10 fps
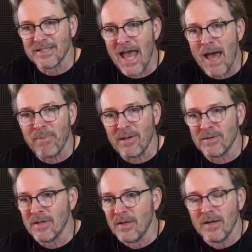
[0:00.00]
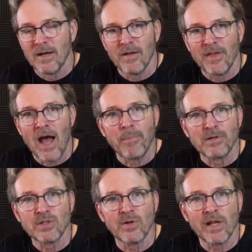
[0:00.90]
happened. The
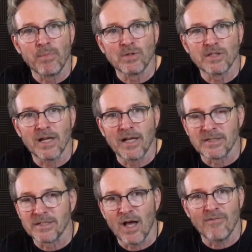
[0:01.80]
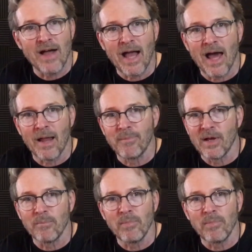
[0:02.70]
opportunity presented itself. I got up there and